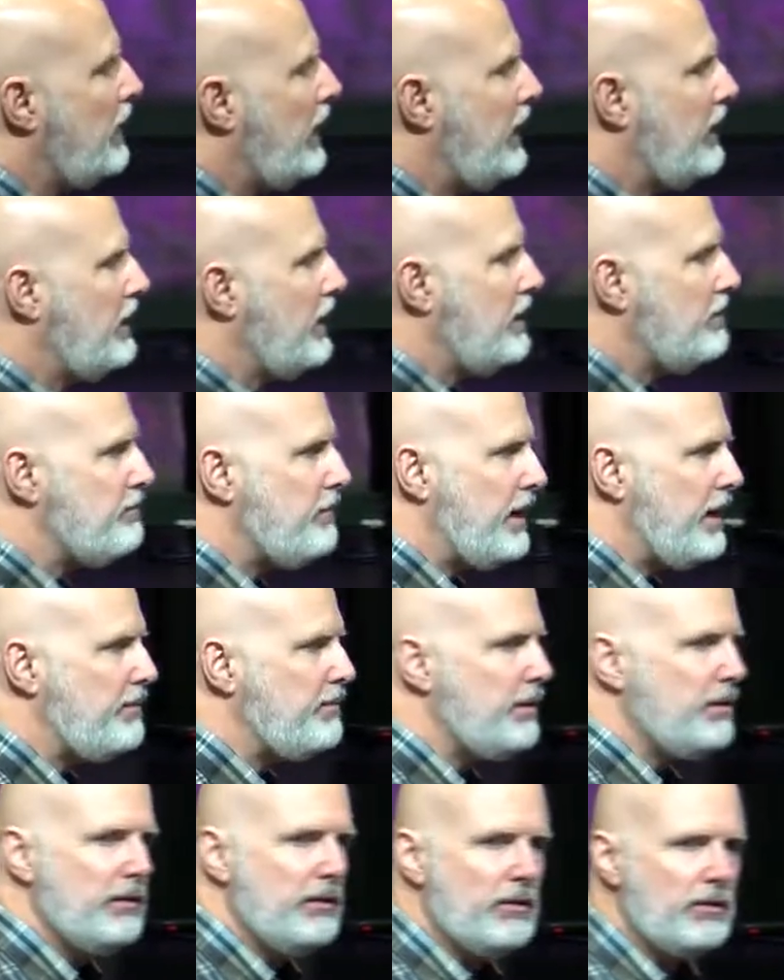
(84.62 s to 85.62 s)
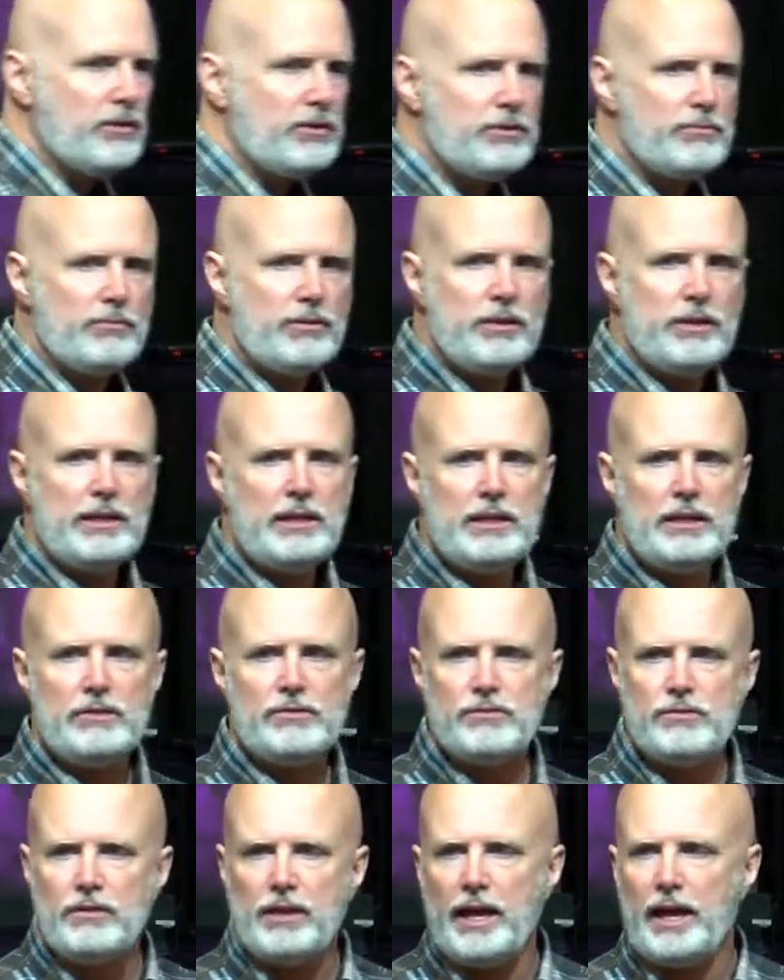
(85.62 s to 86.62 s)
and, and maybe there are some
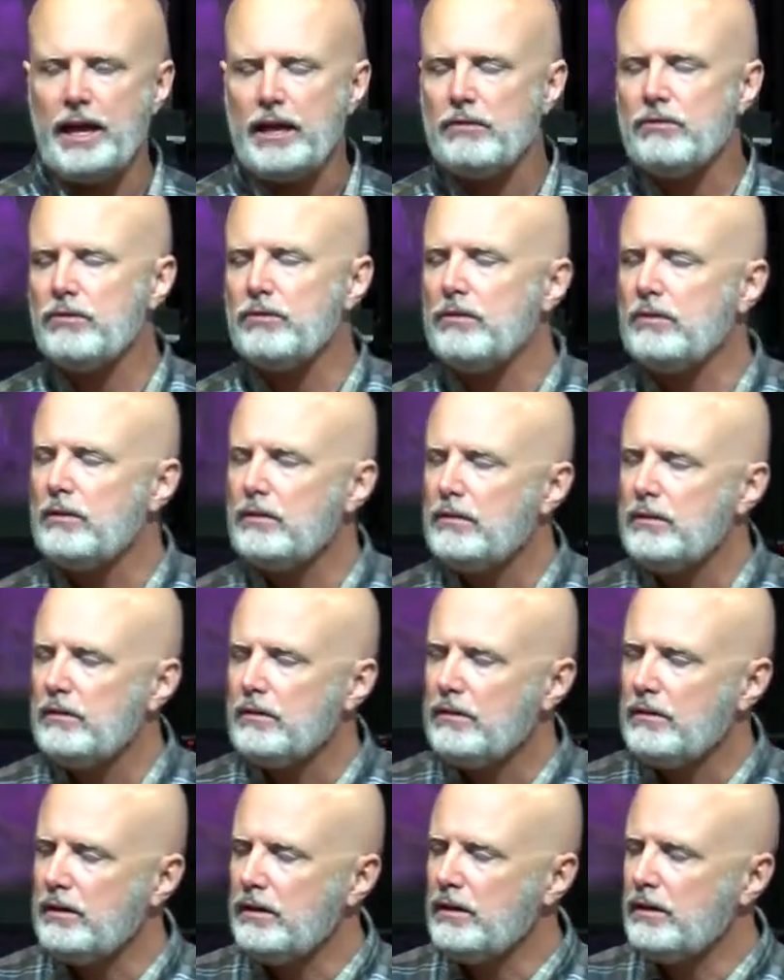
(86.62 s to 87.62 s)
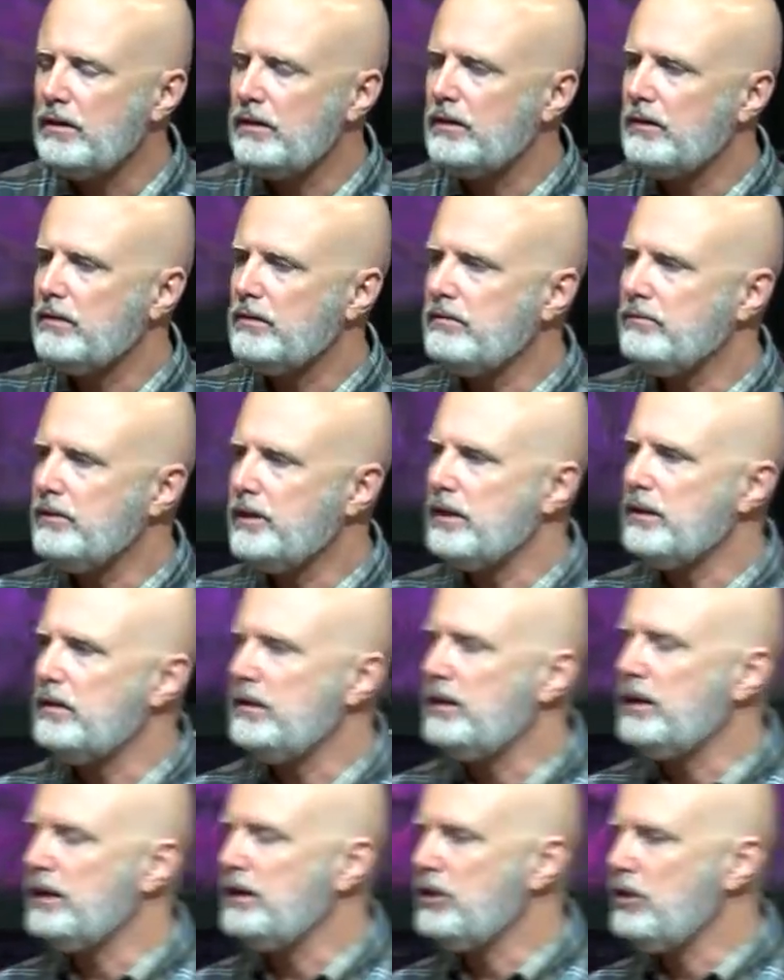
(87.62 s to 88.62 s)
things that, uh, that,
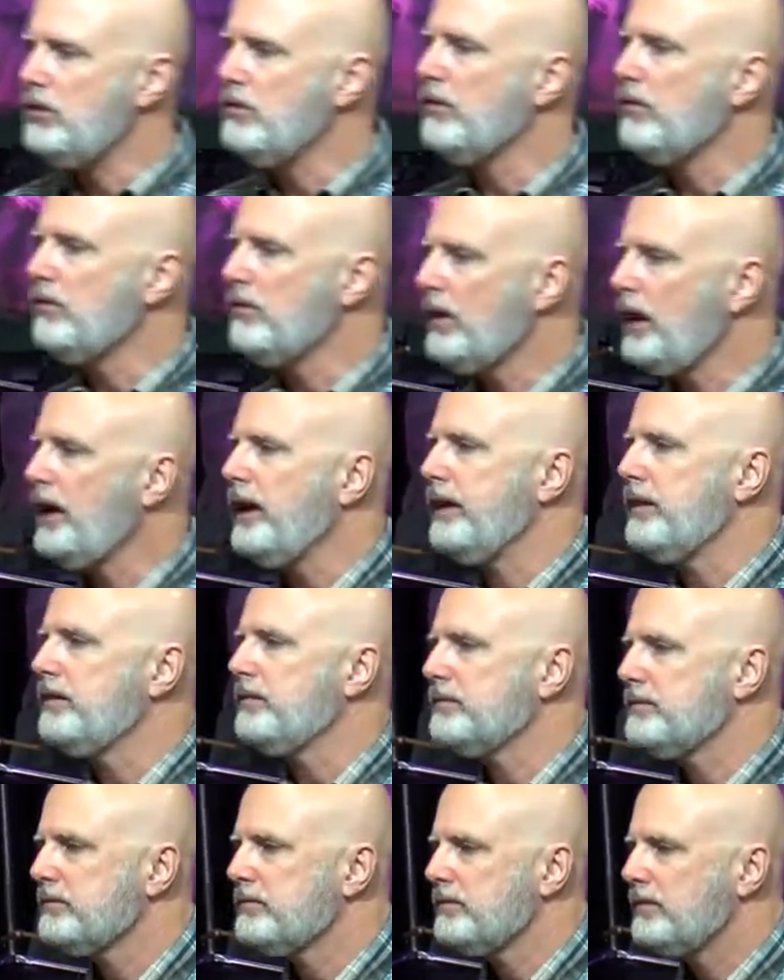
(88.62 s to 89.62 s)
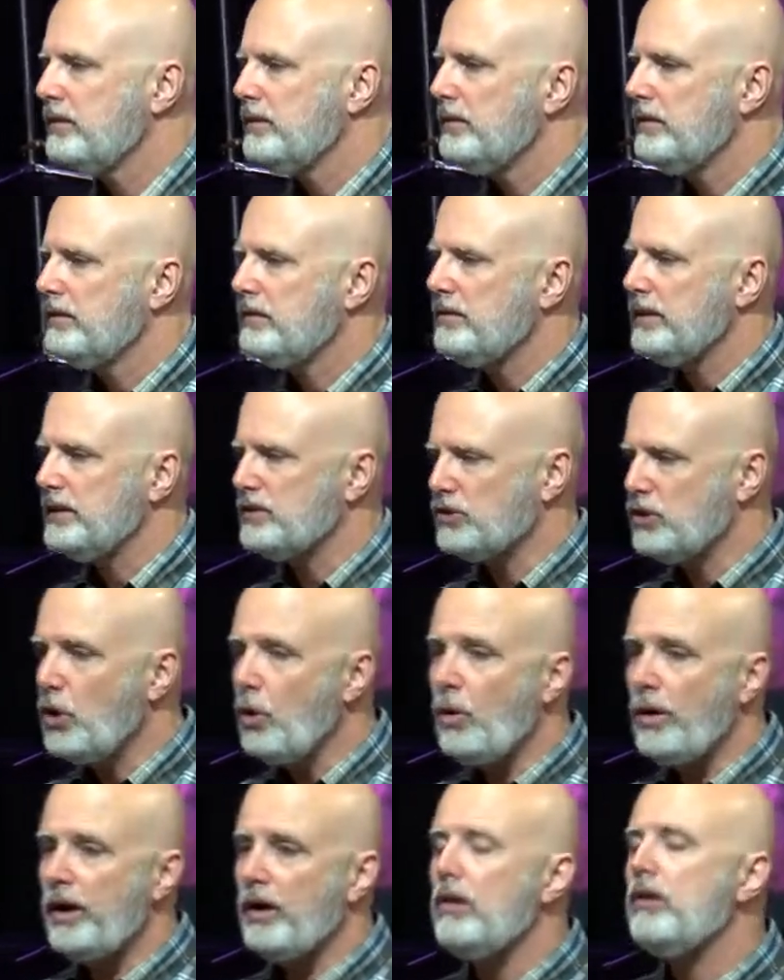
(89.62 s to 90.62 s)
that you don't like that's
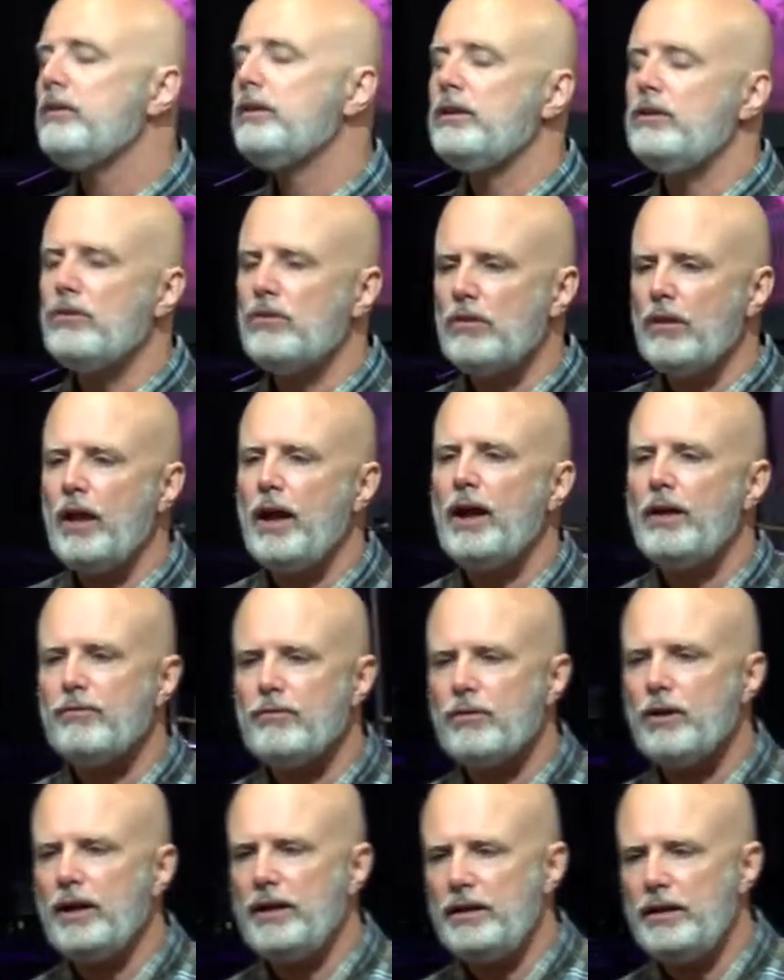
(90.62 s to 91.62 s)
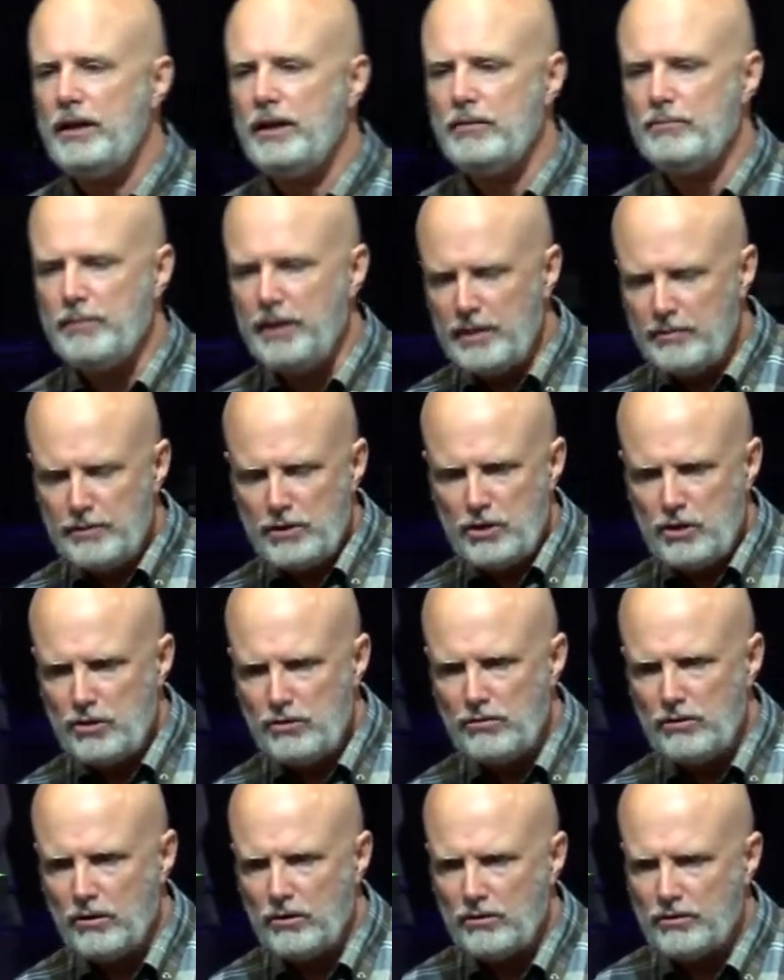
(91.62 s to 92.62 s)
going on in your life right now. Maybe
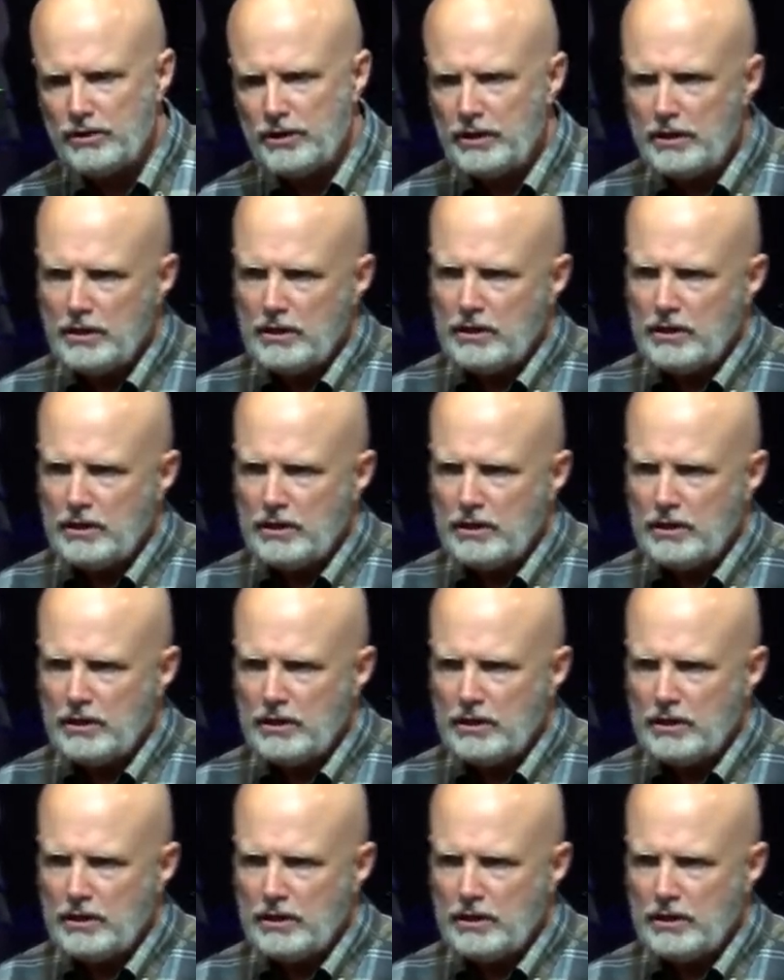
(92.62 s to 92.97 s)
you don't,